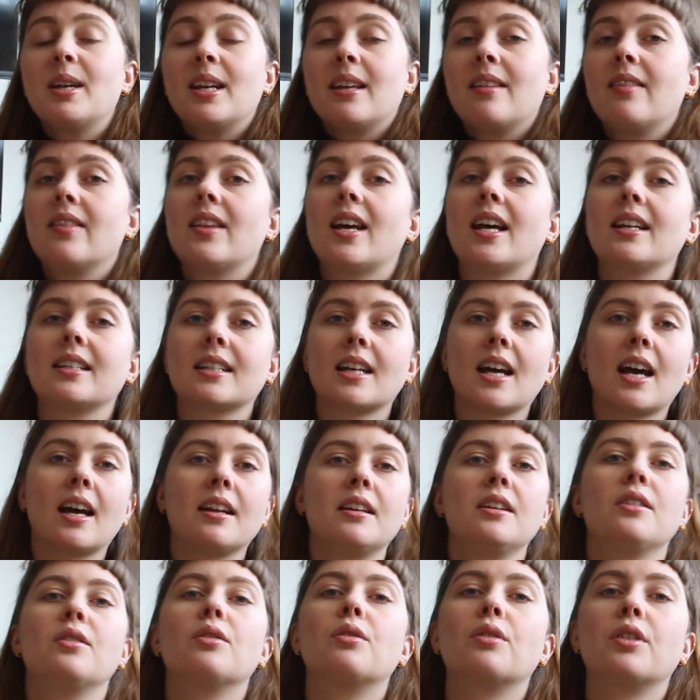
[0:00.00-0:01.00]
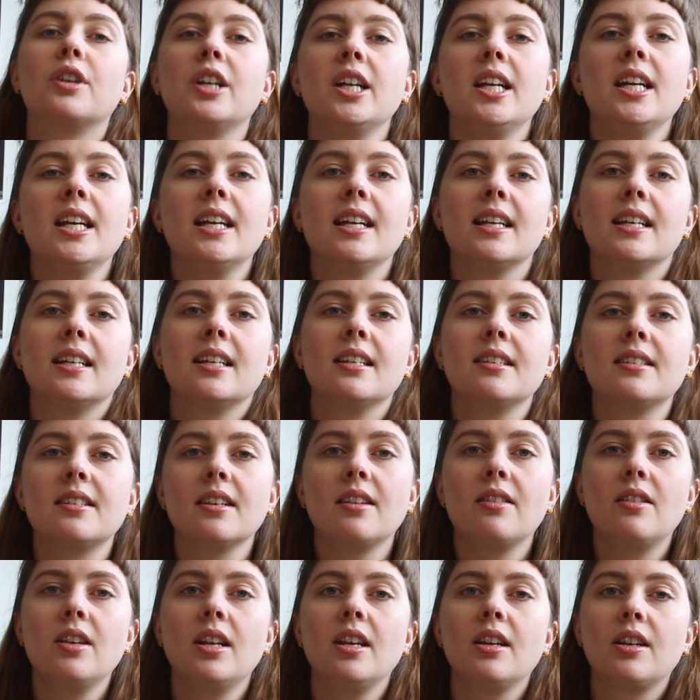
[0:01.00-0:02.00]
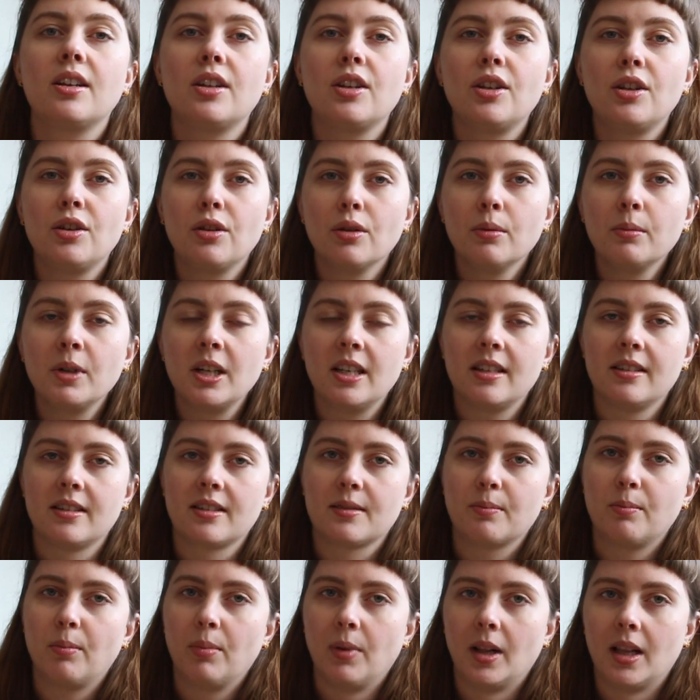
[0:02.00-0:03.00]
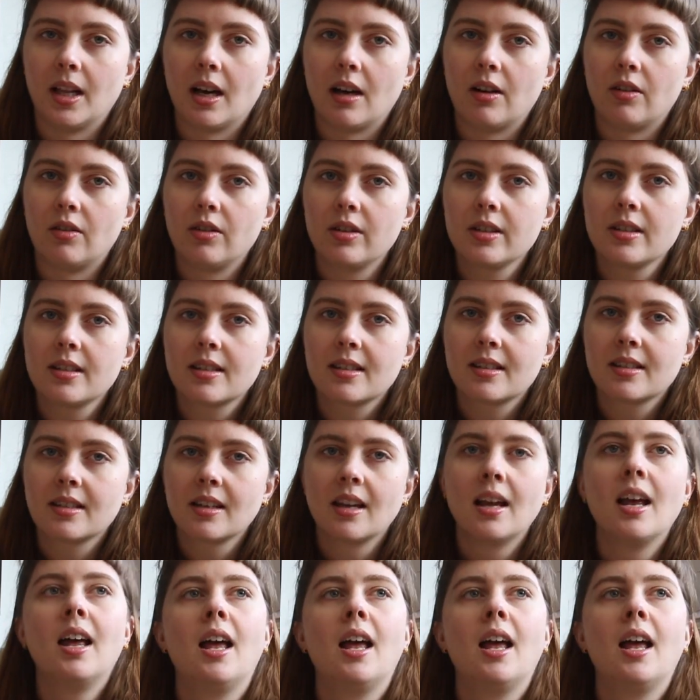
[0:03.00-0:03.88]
in that category is the Cumulus Blouse.